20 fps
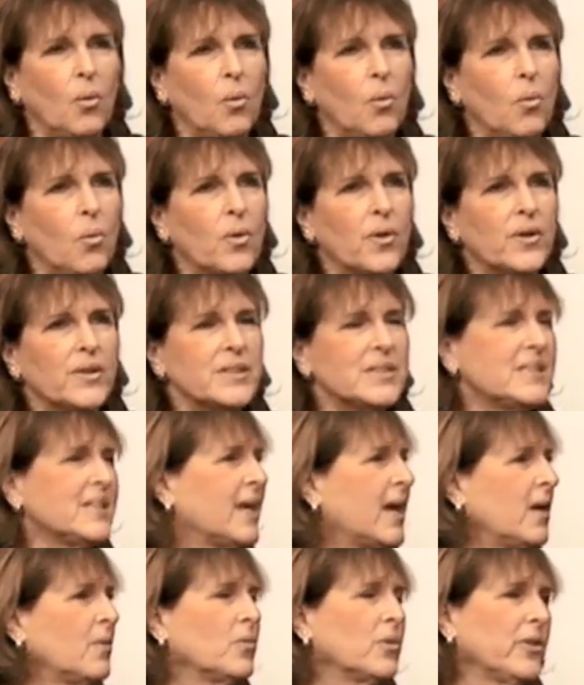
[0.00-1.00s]
Or to
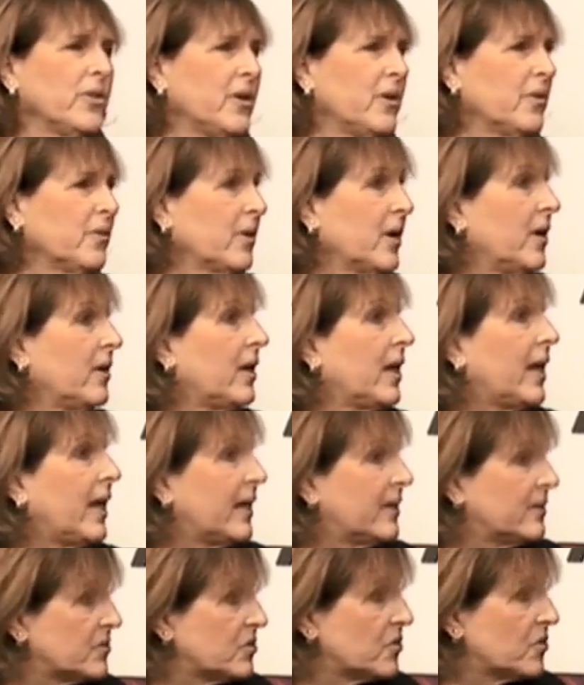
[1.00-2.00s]
say, I really don't care to
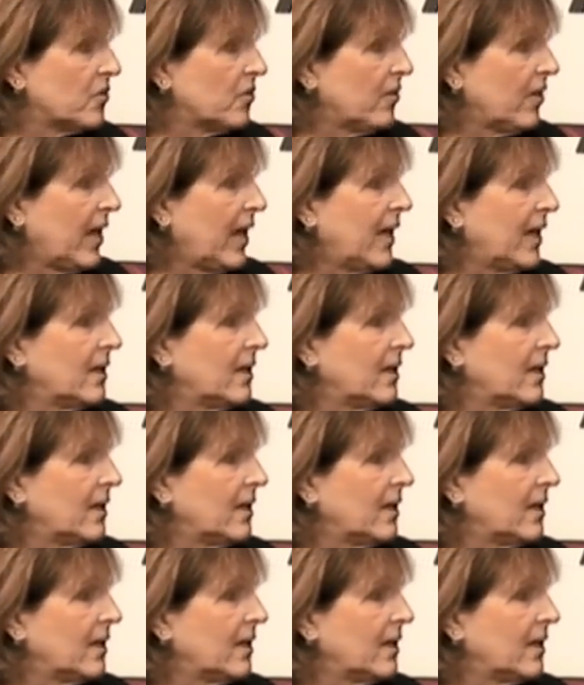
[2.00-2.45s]
answer that.